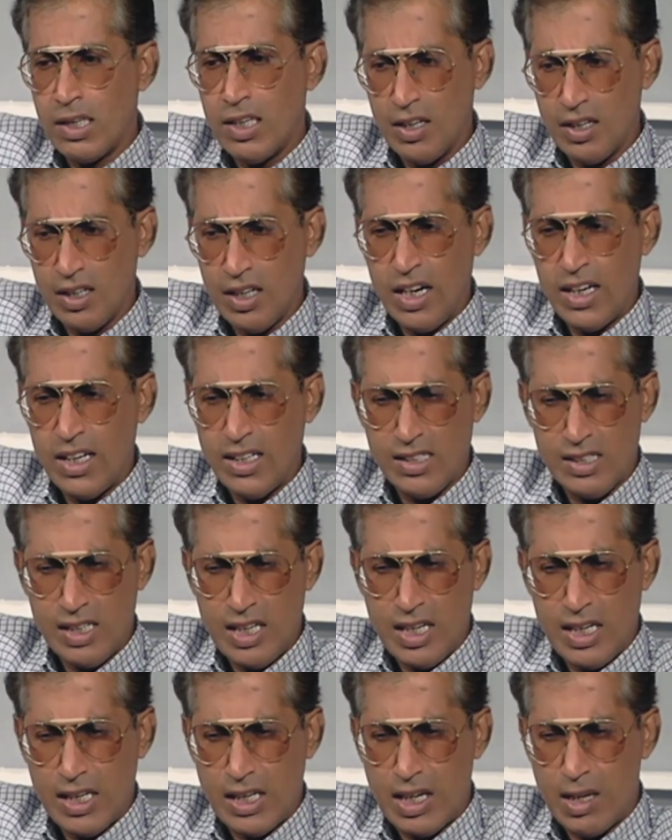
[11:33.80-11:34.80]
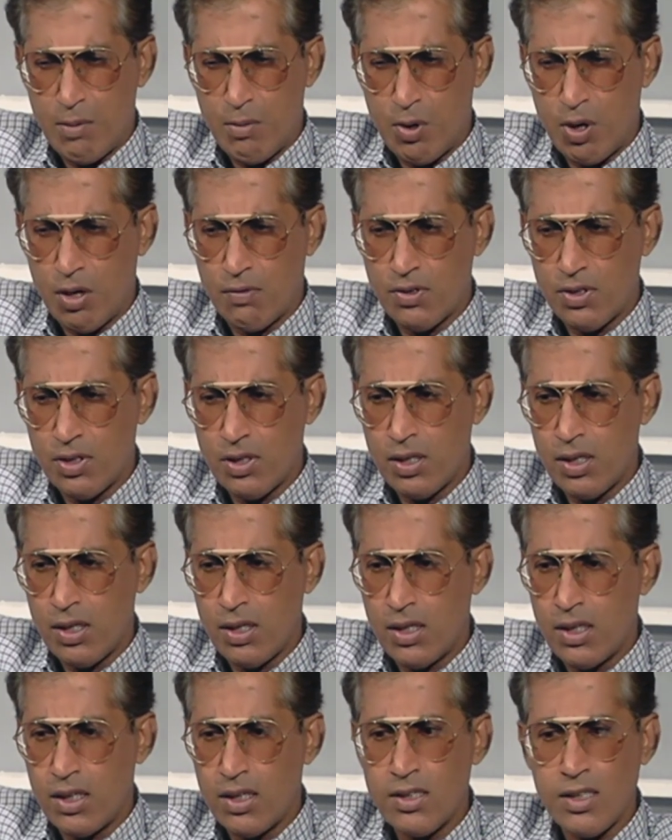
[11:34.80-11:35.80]
he retired as state labor officer
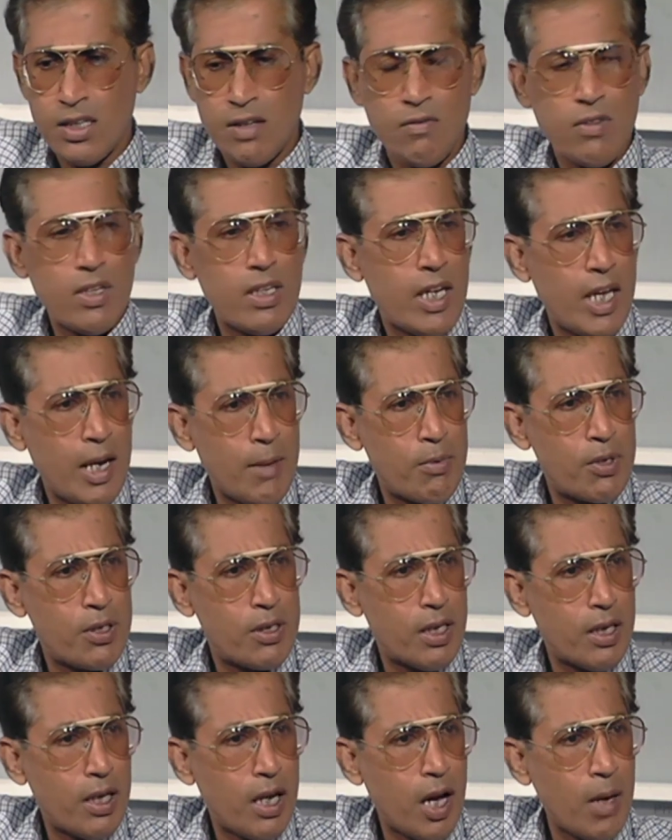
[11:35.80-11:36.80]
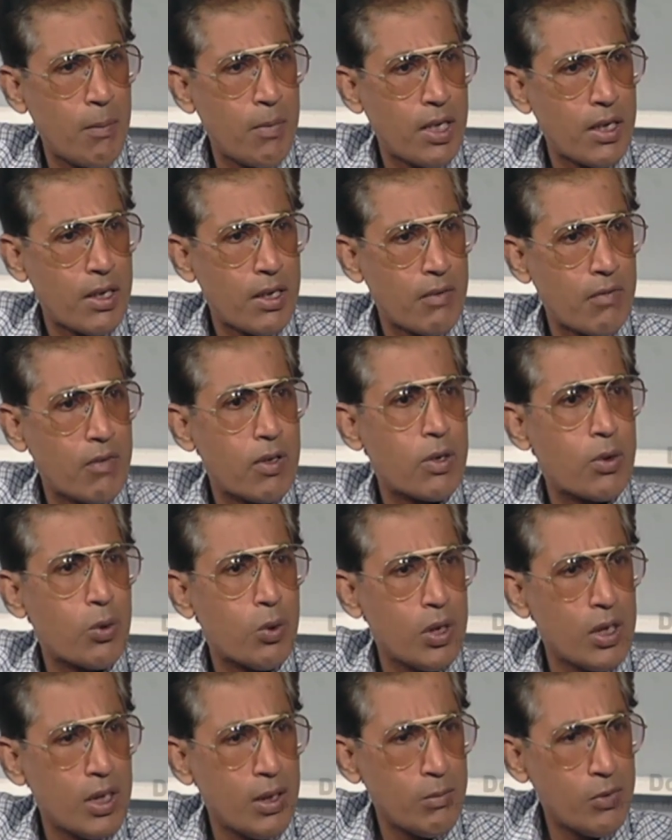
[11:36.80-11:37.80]
and he said, we helped the army. We
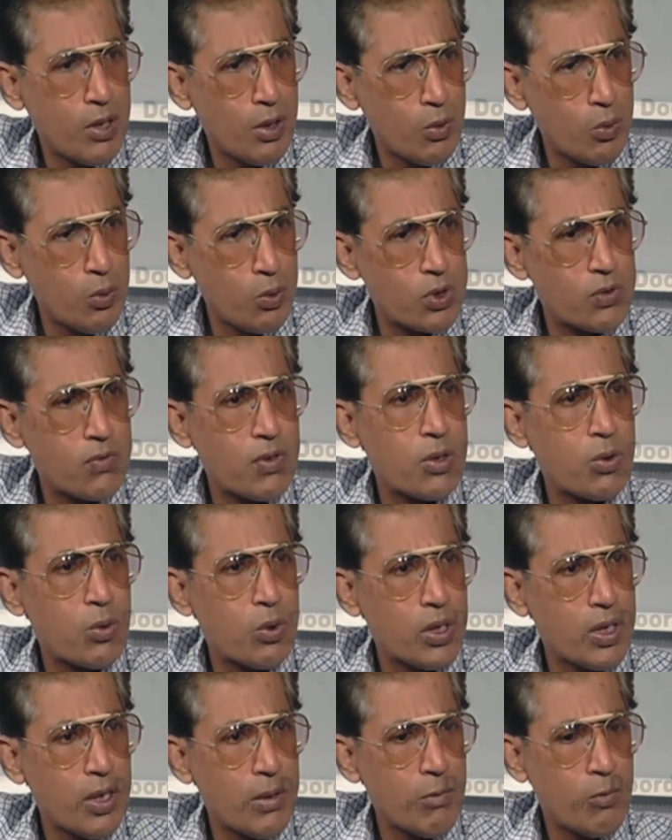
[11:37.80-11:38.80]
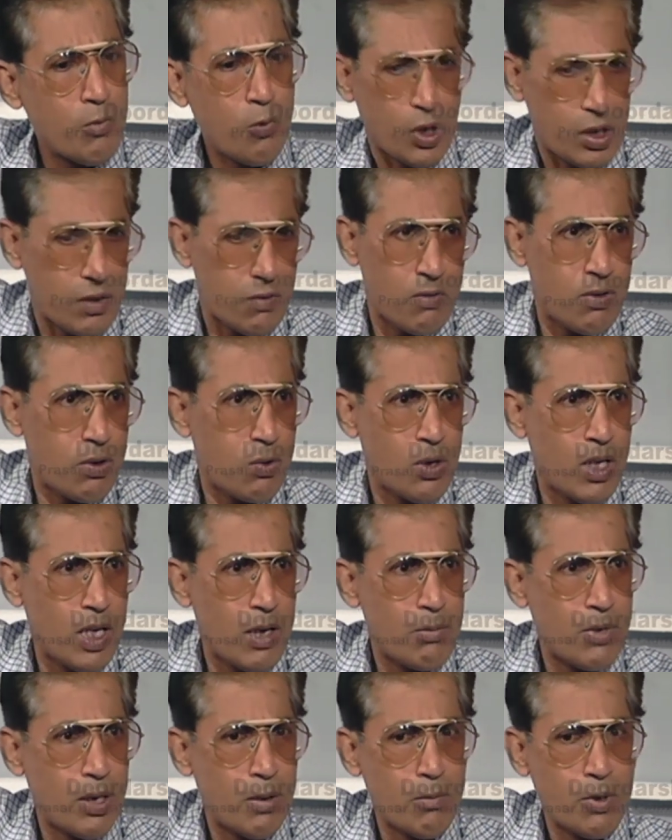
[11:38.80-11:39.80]
told them the routes, we told them whatever we could
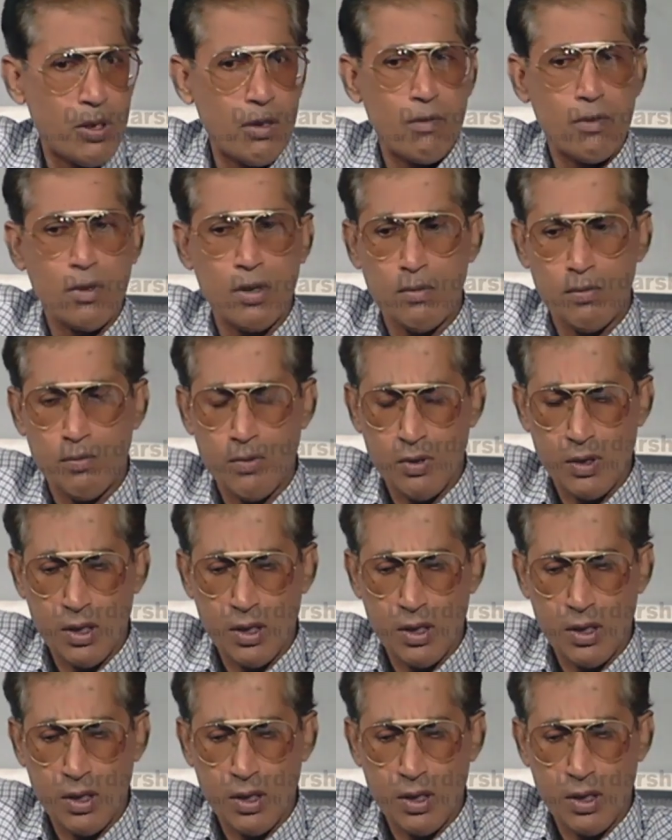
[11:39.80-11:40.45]
help them. If we,